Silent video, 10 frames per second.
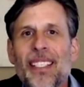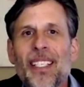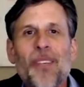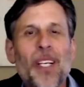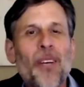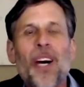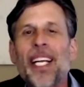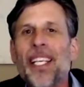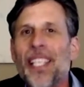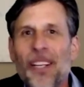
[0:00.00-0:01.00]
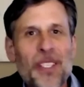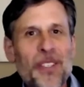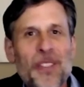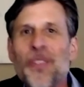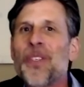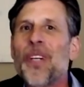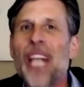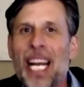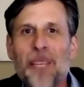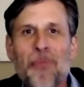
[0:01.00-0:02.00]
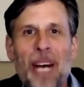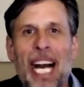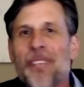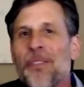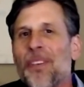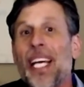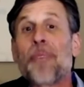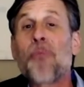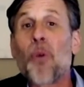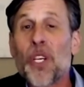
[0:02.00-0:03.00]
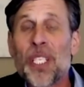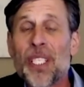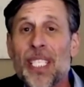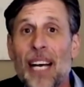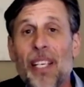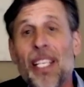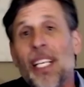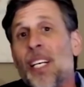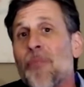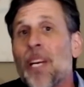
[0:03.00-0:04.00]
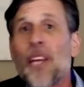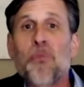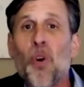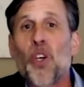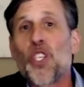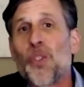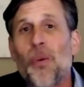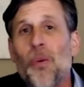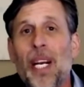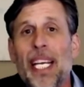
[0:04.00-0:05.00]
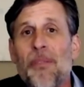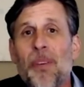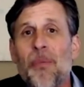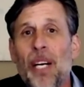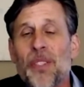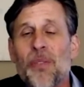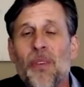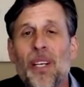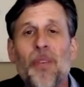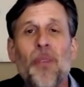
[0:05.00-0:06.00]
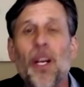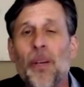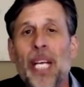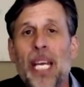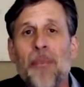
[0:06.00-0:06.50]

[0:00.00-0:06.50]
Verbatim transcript: We don't want to, you know, just use your out of the box. We like portions of it, but other portions we want to get from elsewhere, and we want to enable